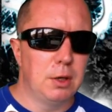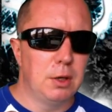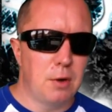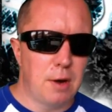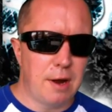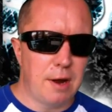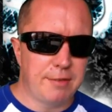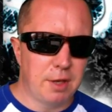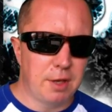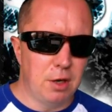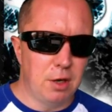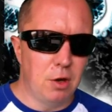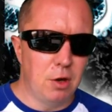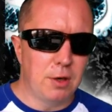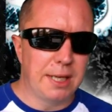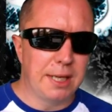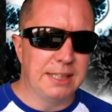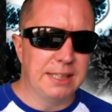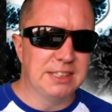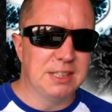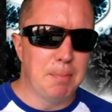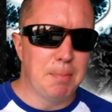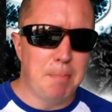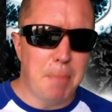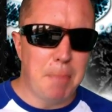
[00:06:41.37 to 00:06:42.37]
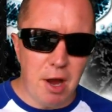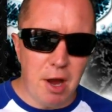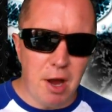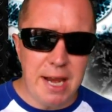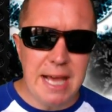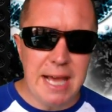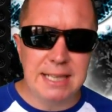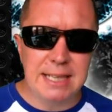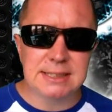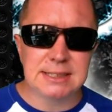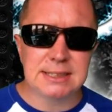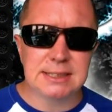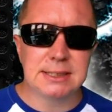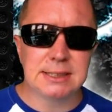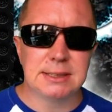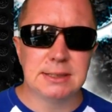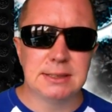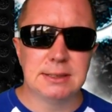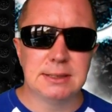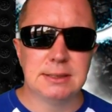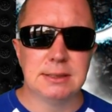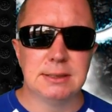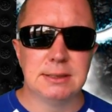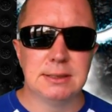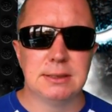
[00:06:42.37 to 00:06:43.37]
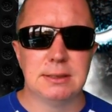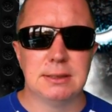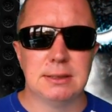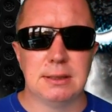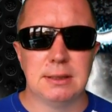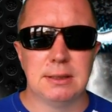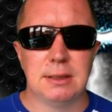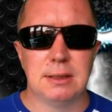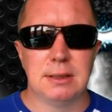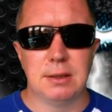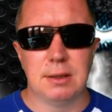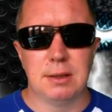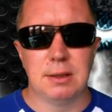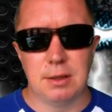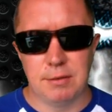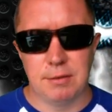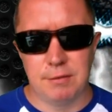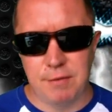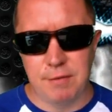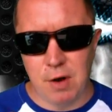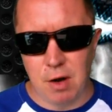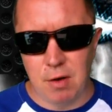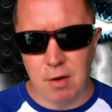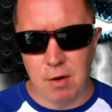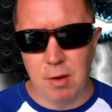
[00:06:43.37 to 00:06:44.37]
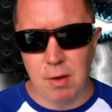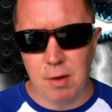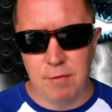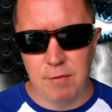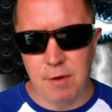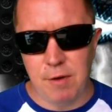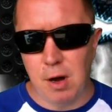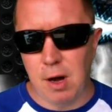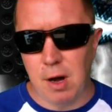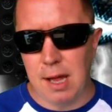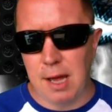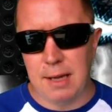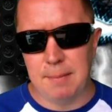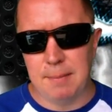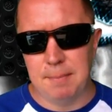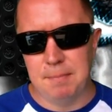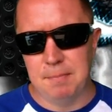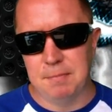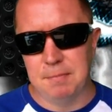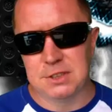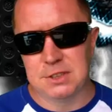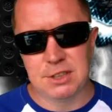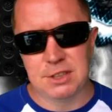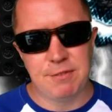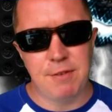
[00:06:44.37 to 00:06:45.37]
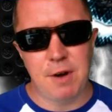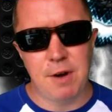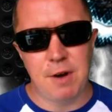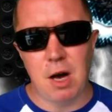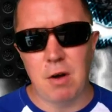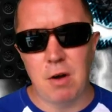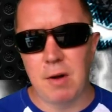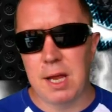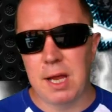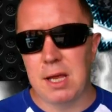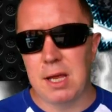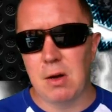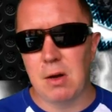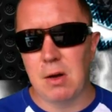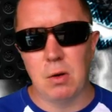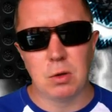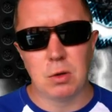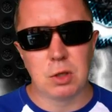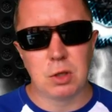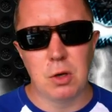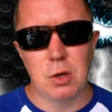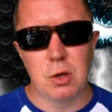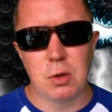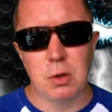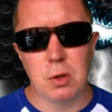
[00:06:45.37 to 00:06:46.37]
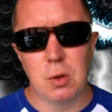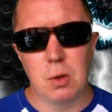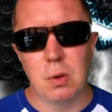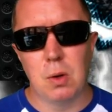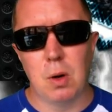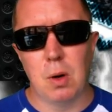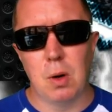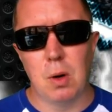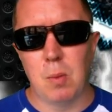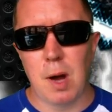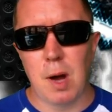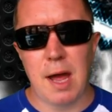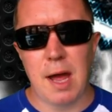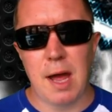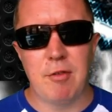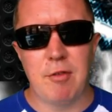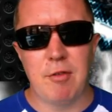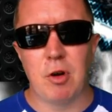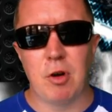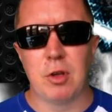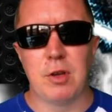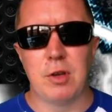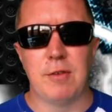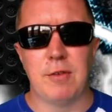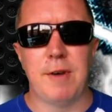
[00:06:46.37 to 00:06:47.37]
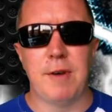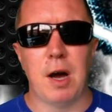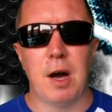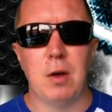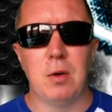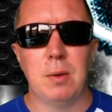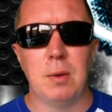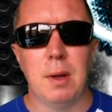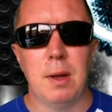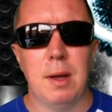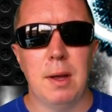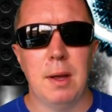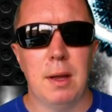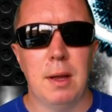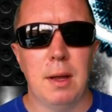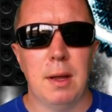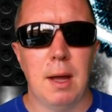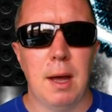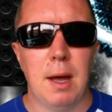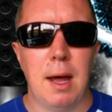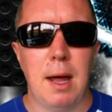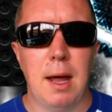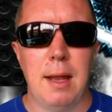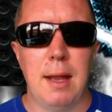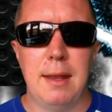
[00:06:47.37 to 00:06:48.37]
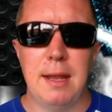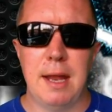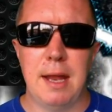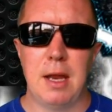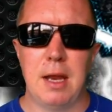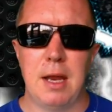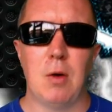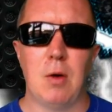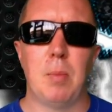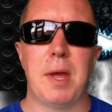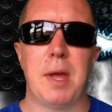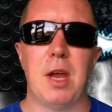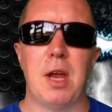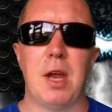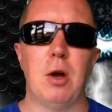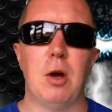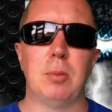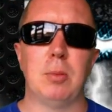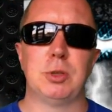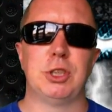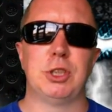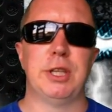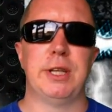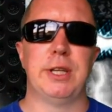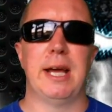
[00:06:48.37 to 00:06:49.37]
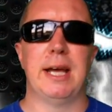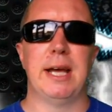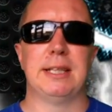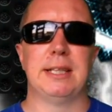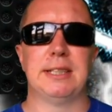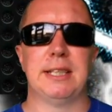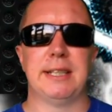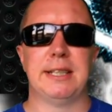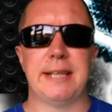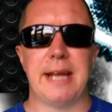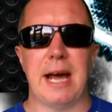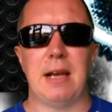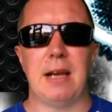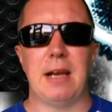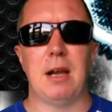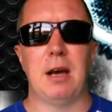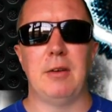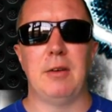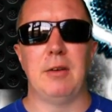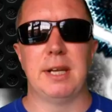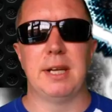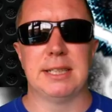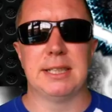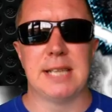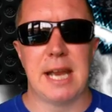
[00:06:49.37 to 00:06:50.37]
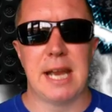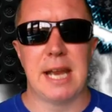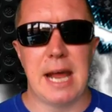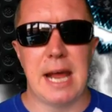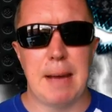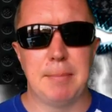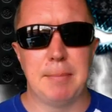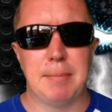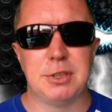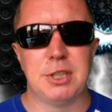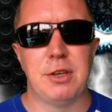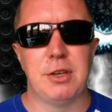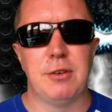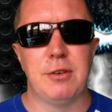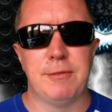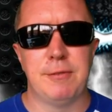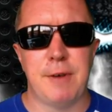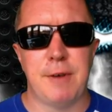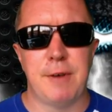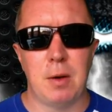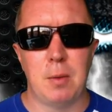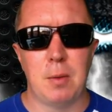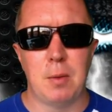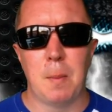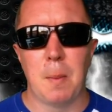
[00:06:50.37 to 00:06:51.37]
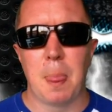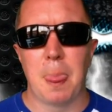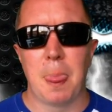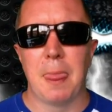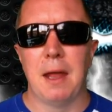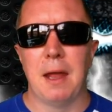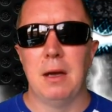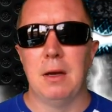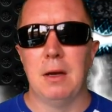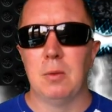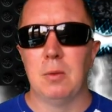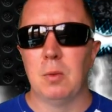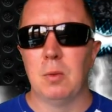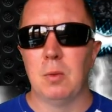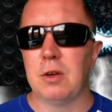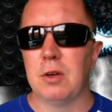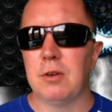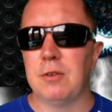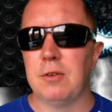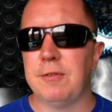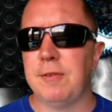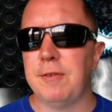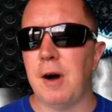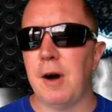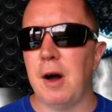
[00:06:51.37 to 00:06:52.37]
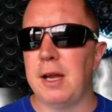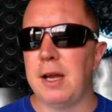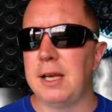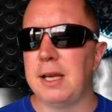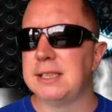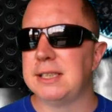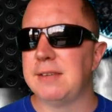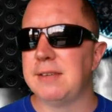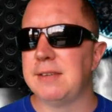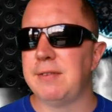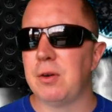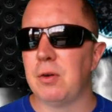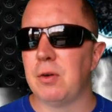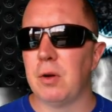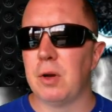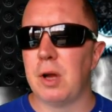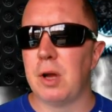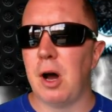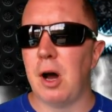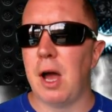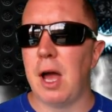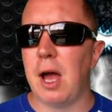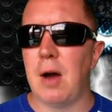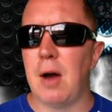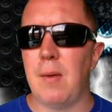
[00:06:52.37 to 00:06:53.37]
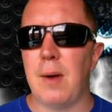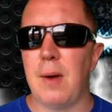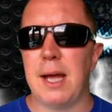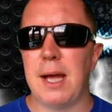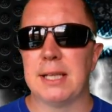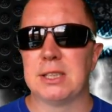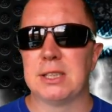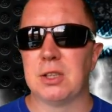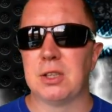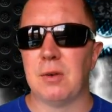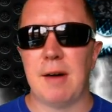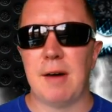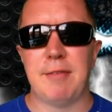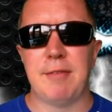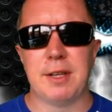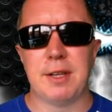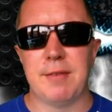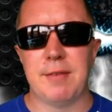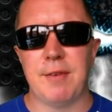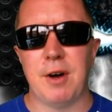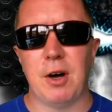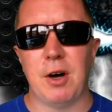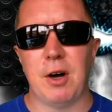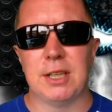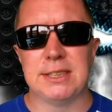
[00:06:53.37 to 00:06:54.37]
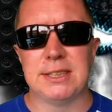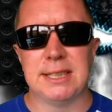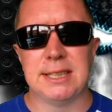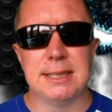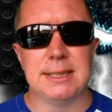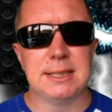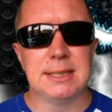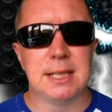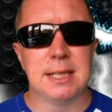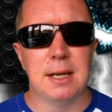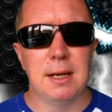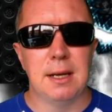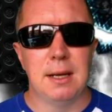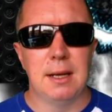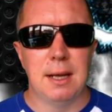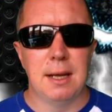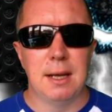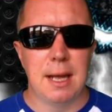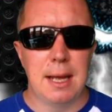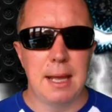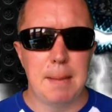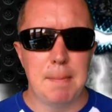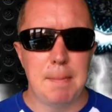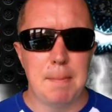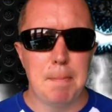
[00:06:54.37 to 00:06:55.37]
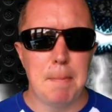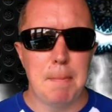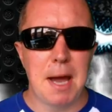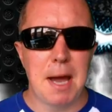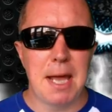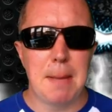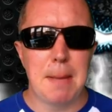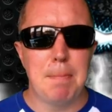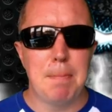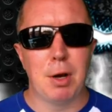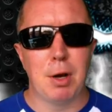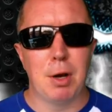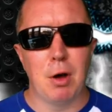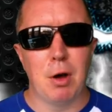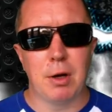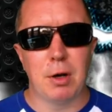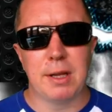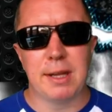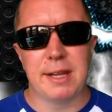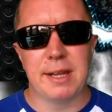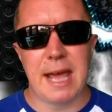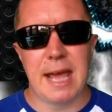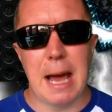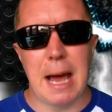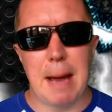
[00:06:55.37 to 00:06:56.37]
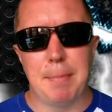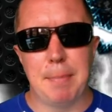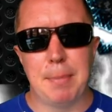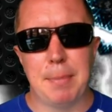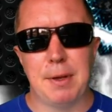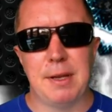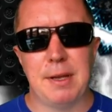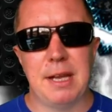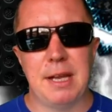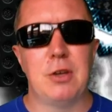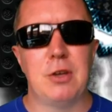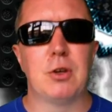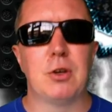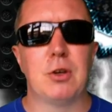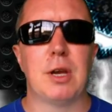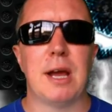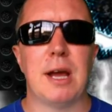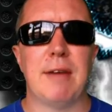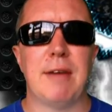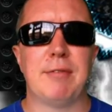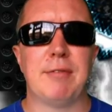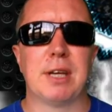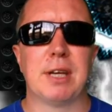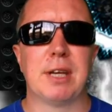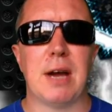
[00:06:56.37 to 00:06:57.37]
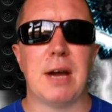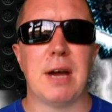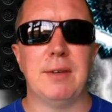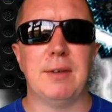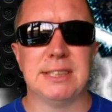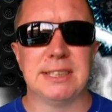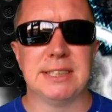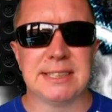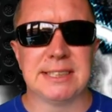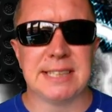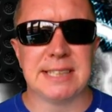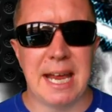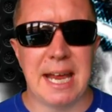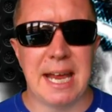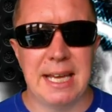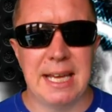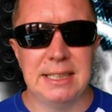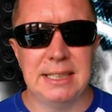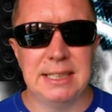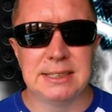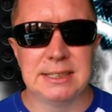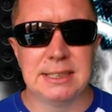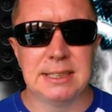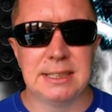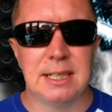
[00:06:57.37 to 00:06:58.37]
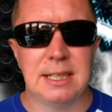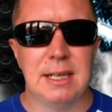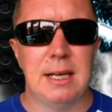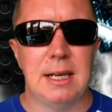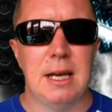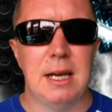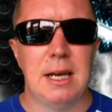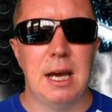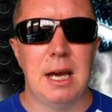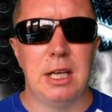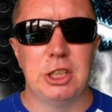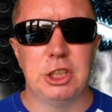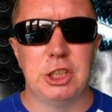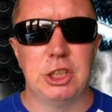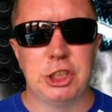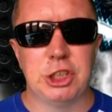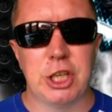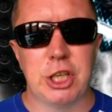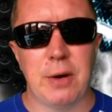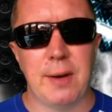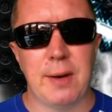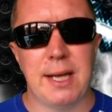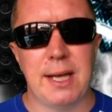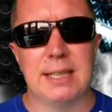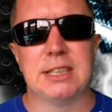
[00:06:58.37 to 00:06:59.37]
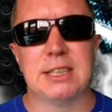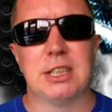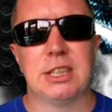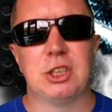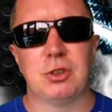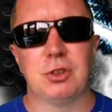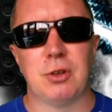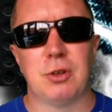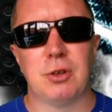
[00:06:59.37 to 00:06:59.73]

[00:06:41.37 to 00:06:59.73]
You'll have to log into Binance via Safari or Google or whatever on your phone, and then there'll be an option there to download it as an app to your phone. What you'll find is if you're on iOS or other devices, it may block the app, and then you're going to have to go into settings and show it as a